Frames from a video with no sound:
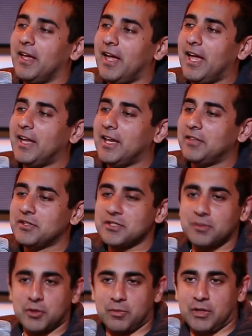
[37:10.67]
And this is
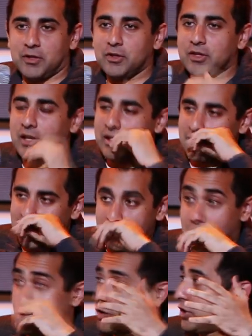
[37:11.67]
supposed to be a good thing, like
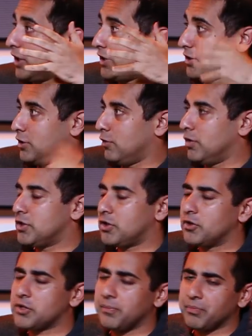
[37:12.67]
commercializing your
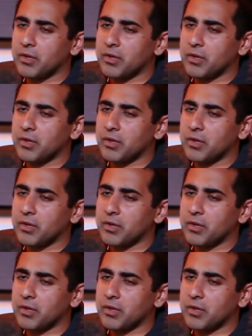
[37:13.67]
research.